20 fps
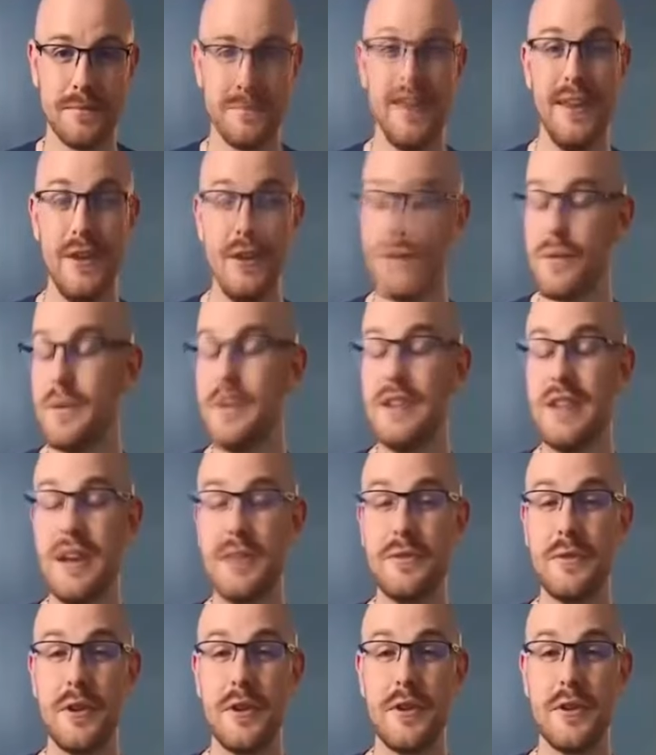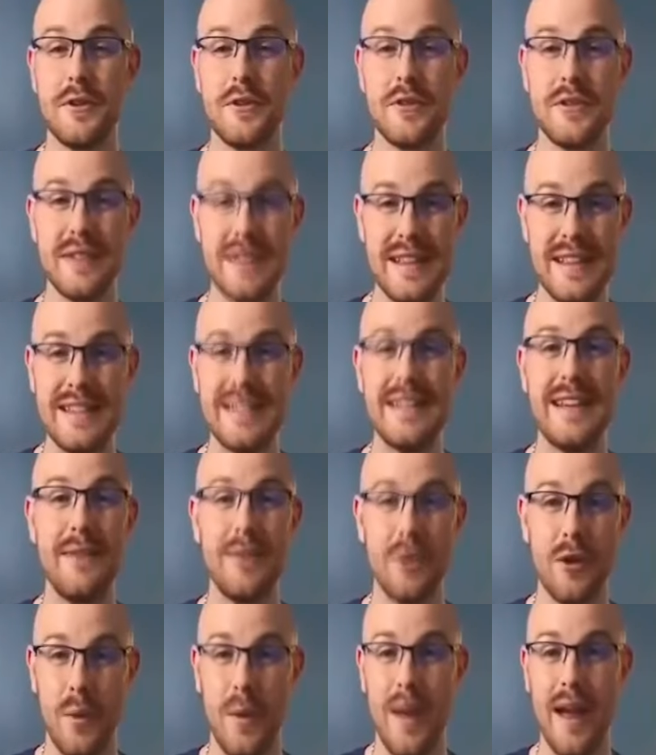You can reach out to recruiters in
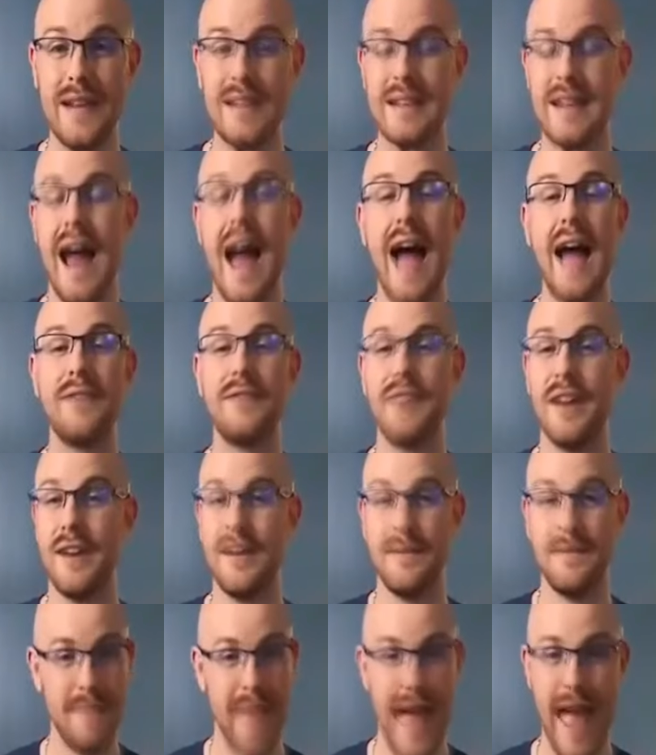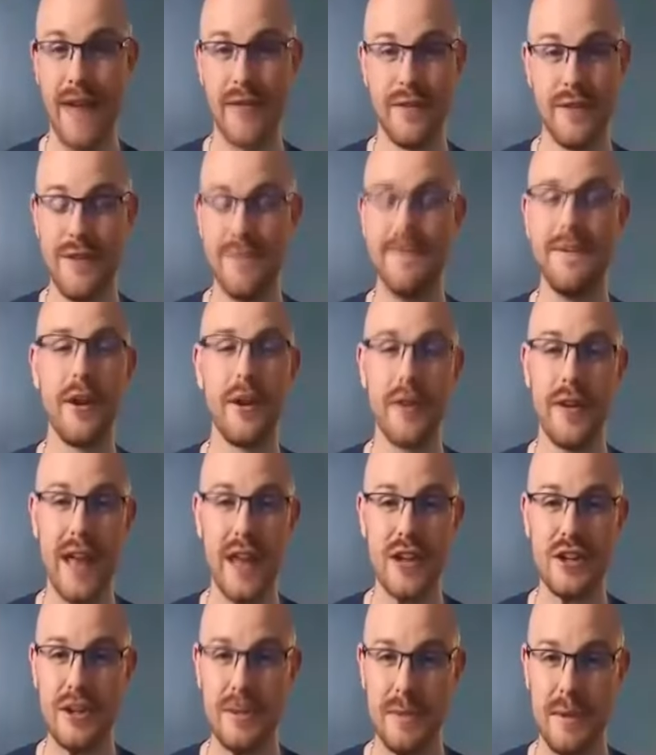several ways, and I've done every
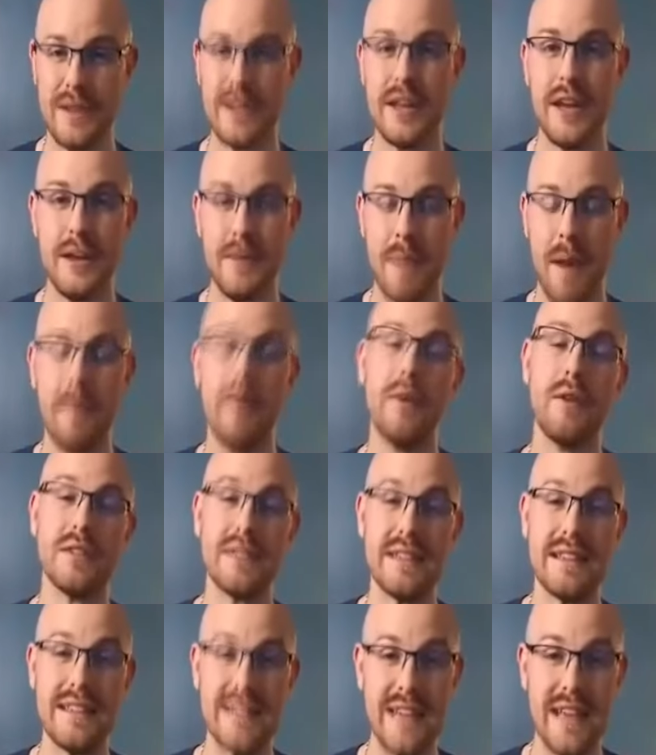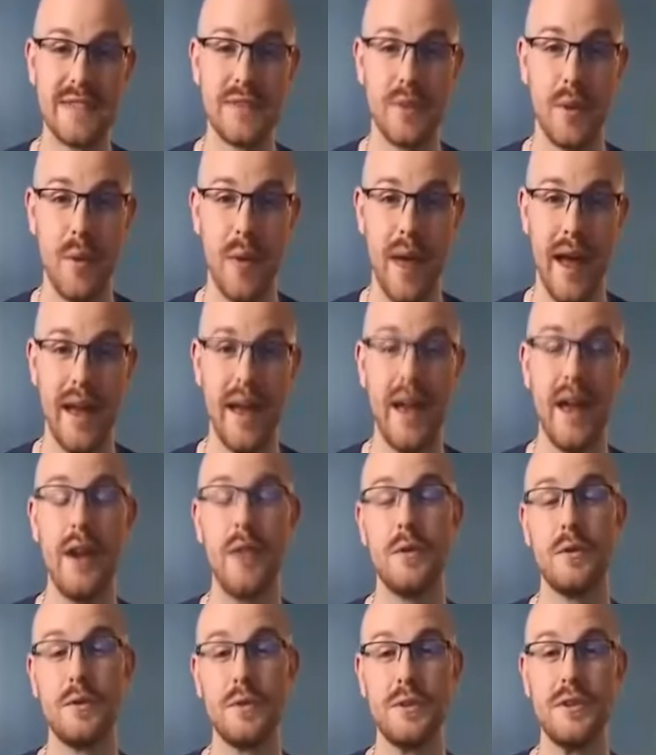variation, but I'll tell you my most successful way,
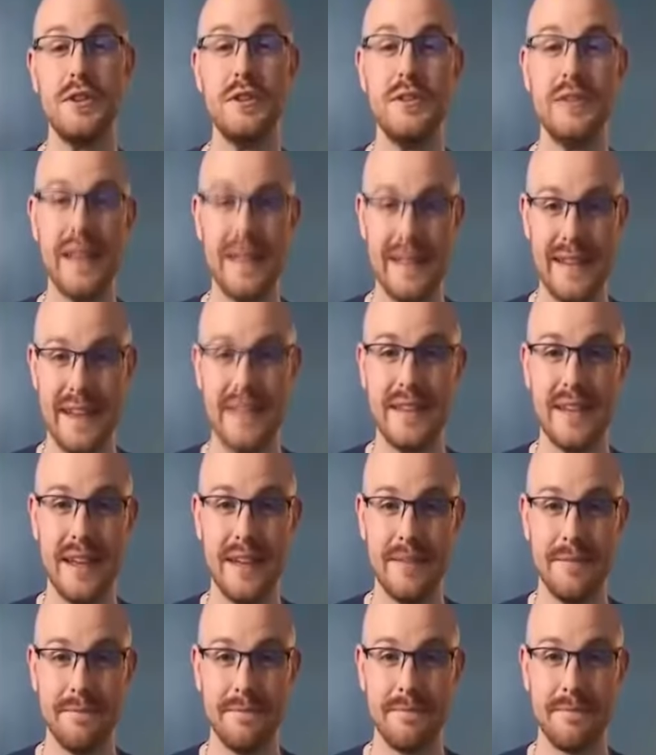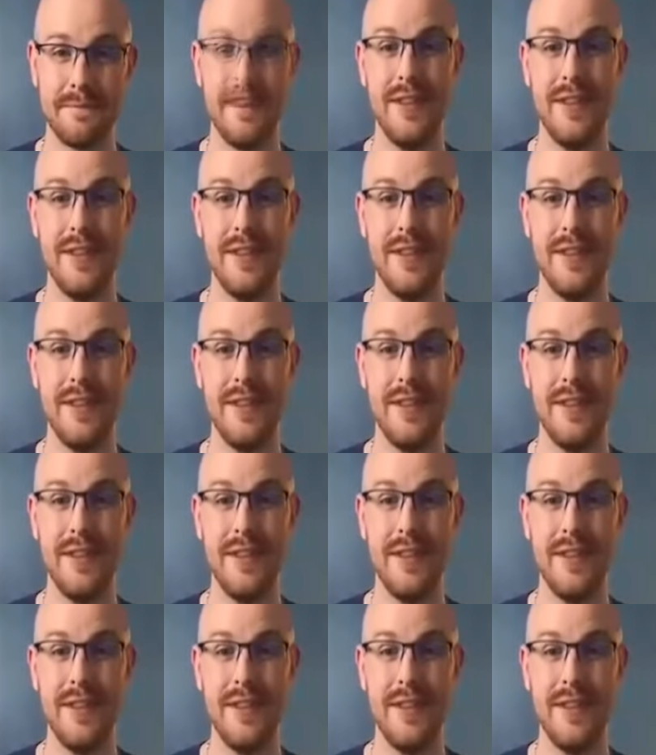which was using LinkedIn.